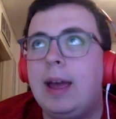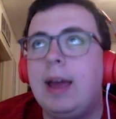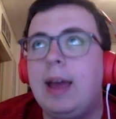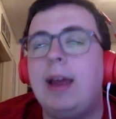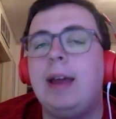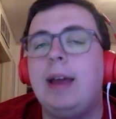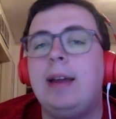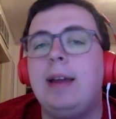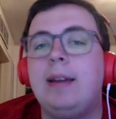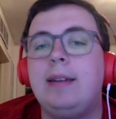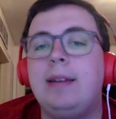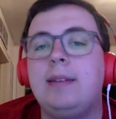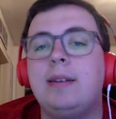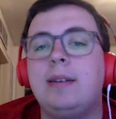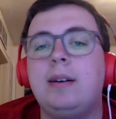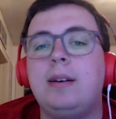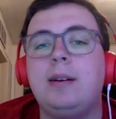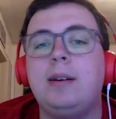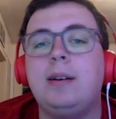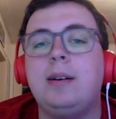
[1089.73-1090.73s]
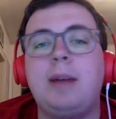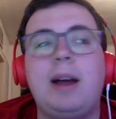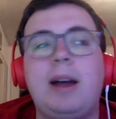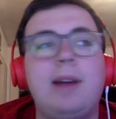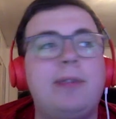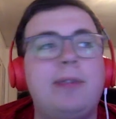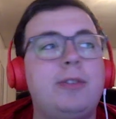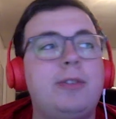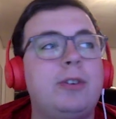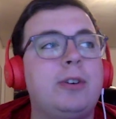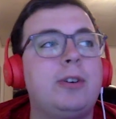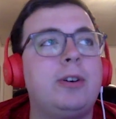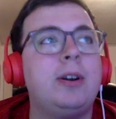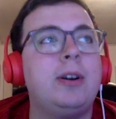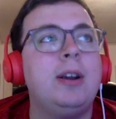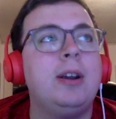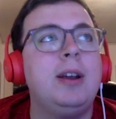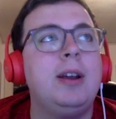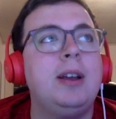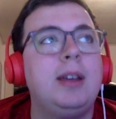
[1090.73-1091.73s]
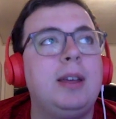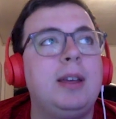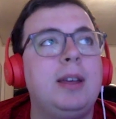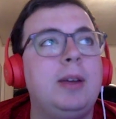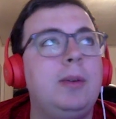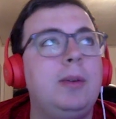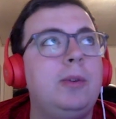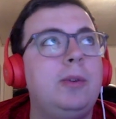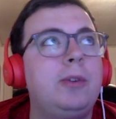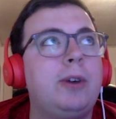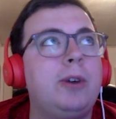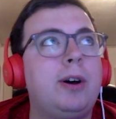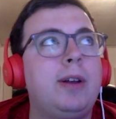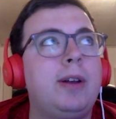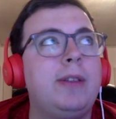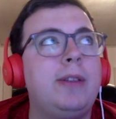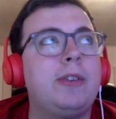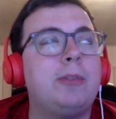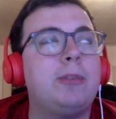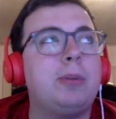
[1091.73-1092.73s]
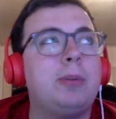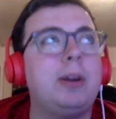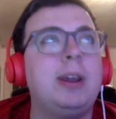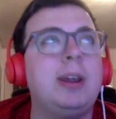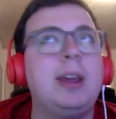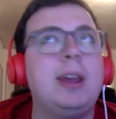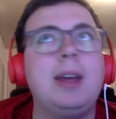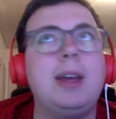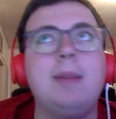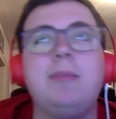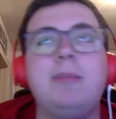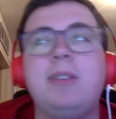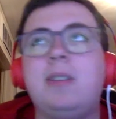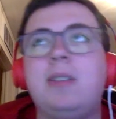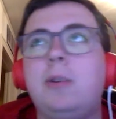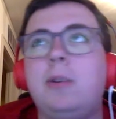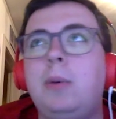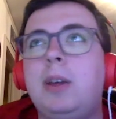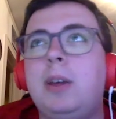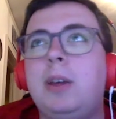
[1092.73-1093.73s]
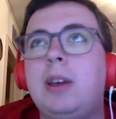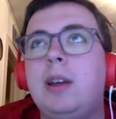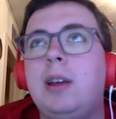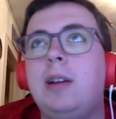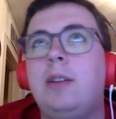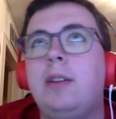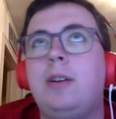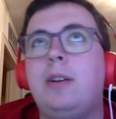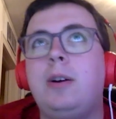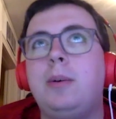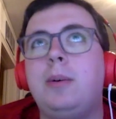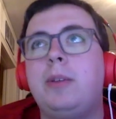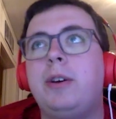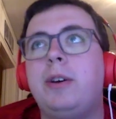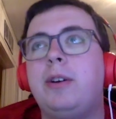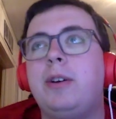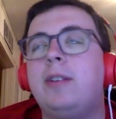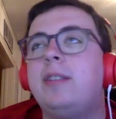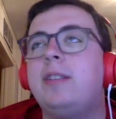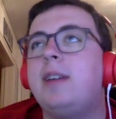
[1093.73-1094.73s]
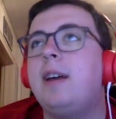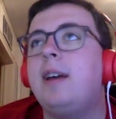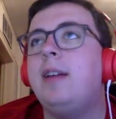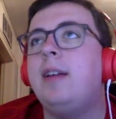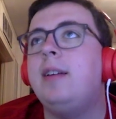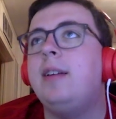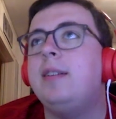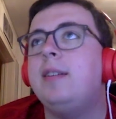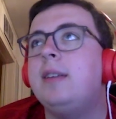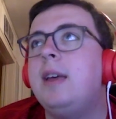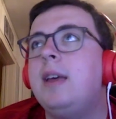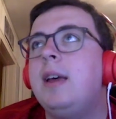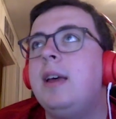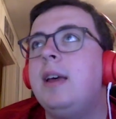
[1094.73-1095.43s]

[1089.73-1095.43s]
And um, after he was on the spring game visit weekend along with Hunter Sallis,